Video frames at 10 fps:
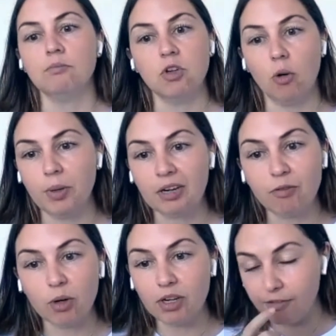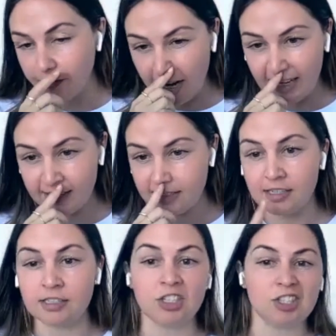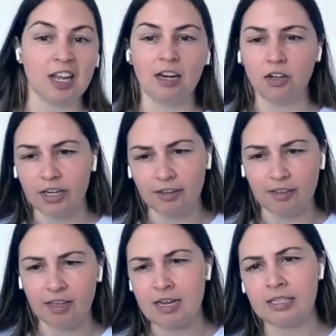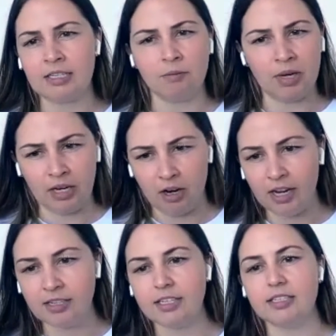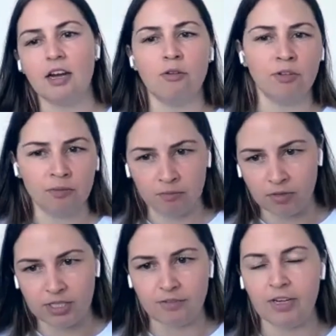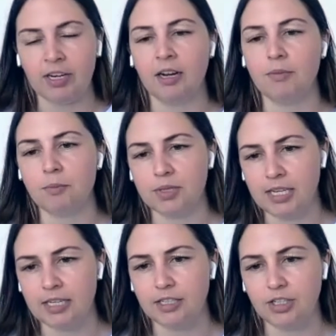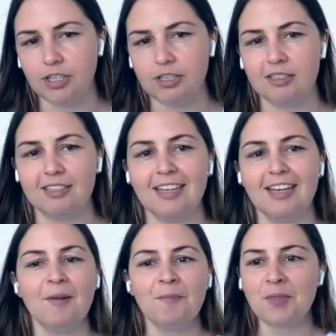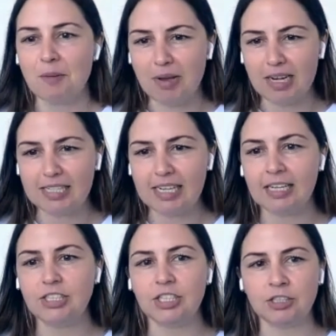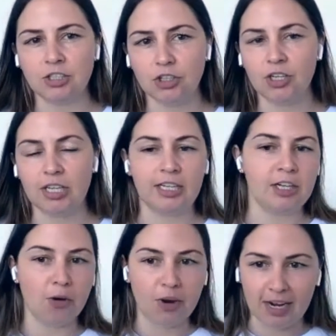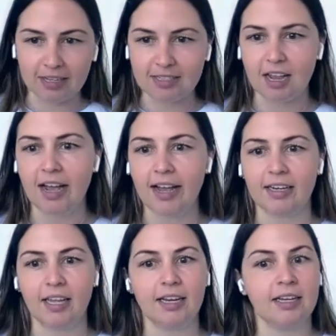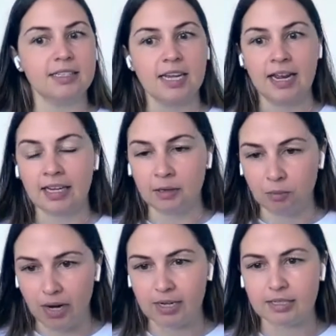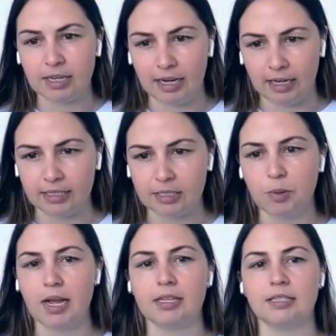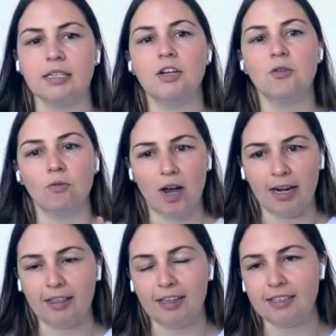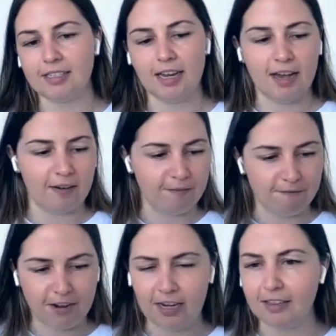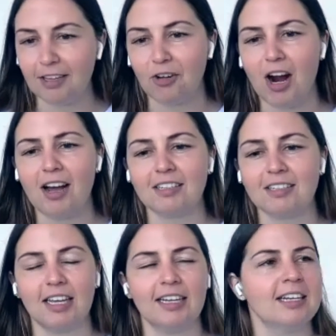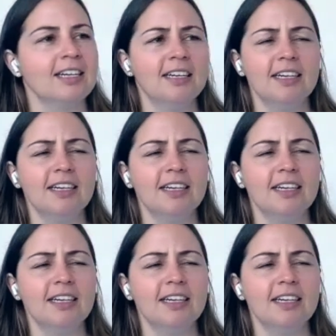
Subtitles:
not being avoidant of finances and just like looking at things and being kind to yourself and divvying up the percentages, meditation, journaling, going outside, like taking breaks, taking space, writing things down, feet in the grass. Like